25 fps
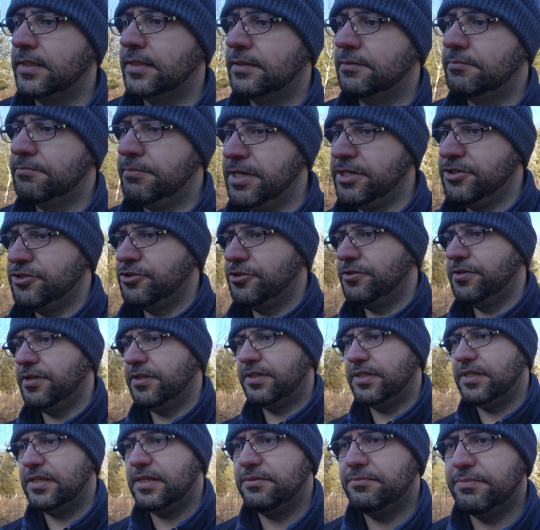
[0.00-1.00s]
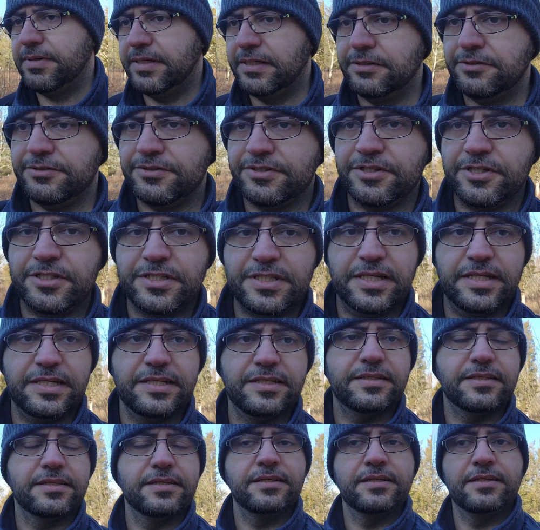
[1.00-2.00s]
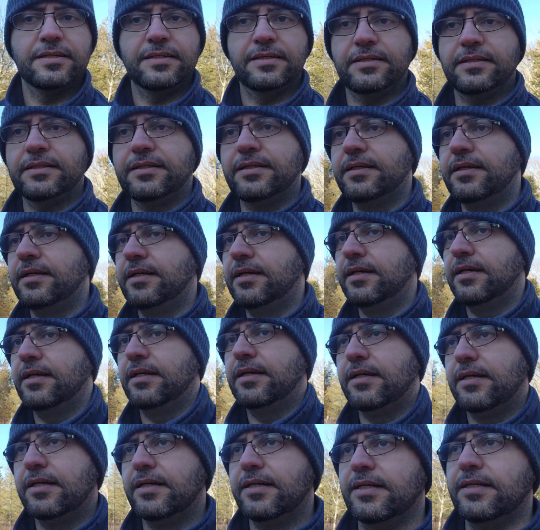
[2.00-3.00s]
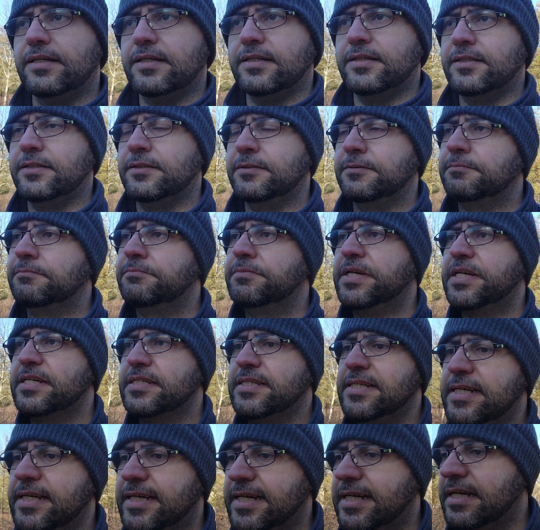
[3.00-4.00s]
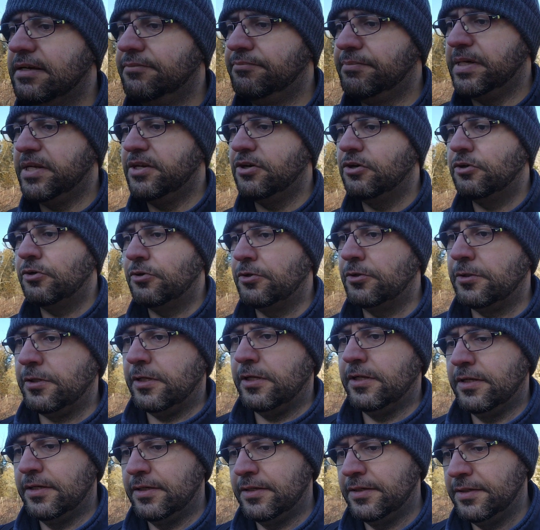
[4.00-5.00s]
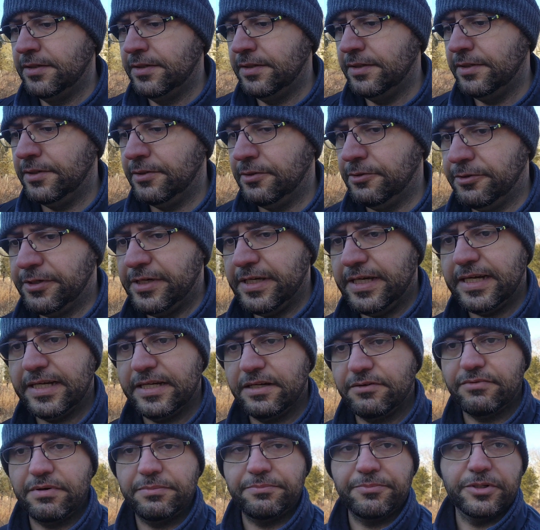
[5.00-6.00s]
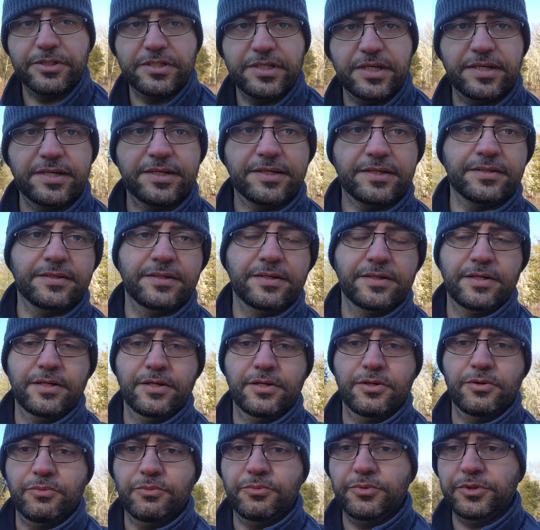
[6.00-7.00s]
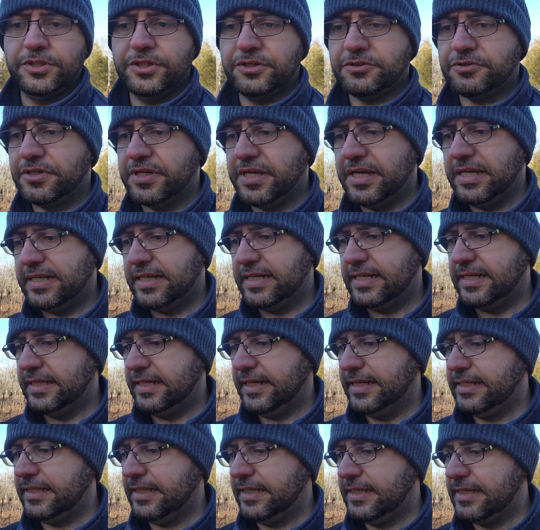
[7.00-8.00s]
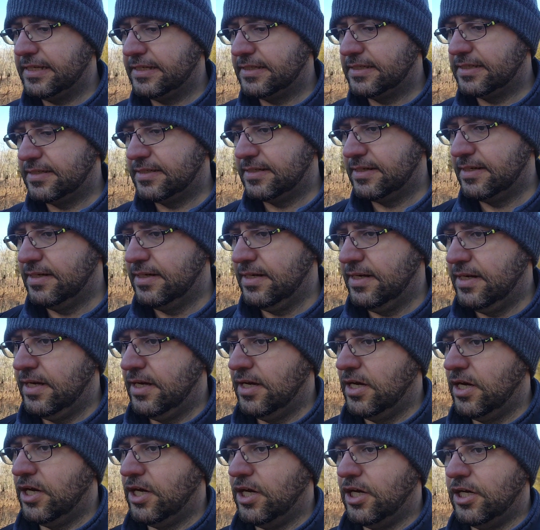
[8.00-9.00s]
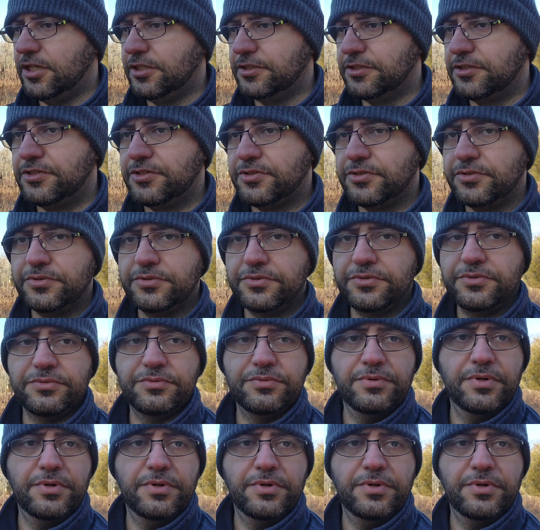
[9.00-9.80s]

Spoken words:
make sure that the bellows are tight, because any kind of pinhole or any kind of rip or tear would create any light leaks onto